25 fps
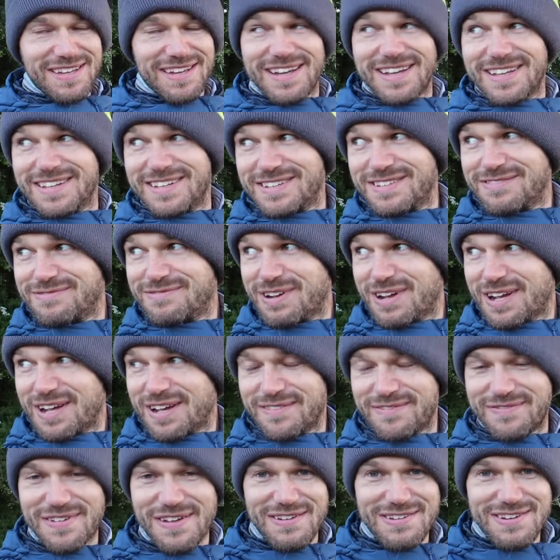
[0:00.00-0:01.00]
her
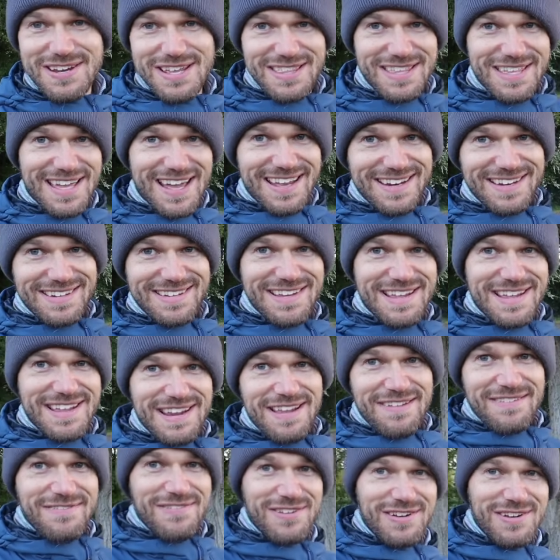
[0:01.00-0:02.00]
uh, very near the end
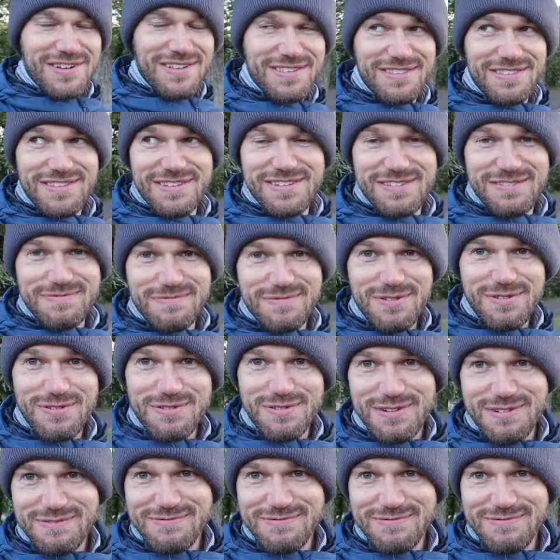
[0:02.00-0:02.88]
for the small